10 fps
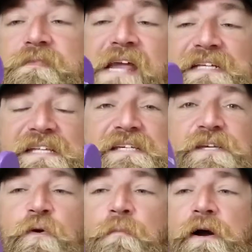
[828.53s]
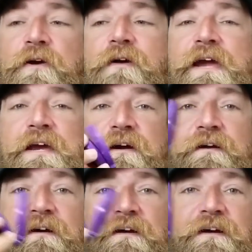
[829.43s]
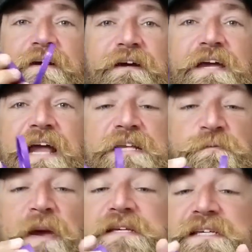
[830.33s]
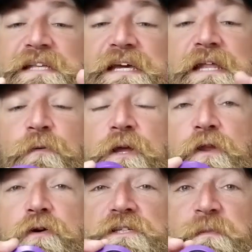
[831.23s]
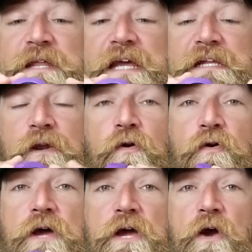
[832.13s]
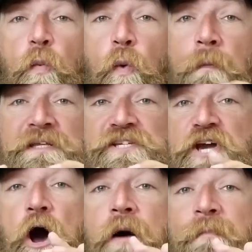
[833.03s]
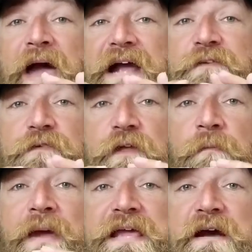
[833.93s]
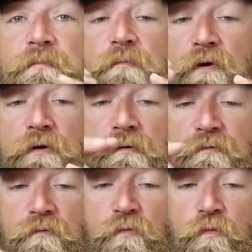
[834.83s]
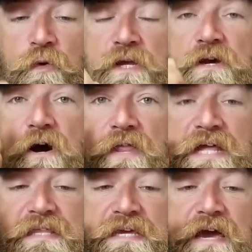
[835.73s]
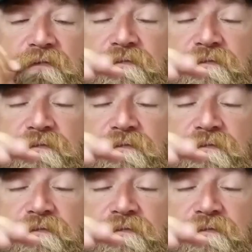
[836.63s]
it's this little bugger right here. It's basically what looks to be like a little woman's compact for their makeup, or what do you call that? The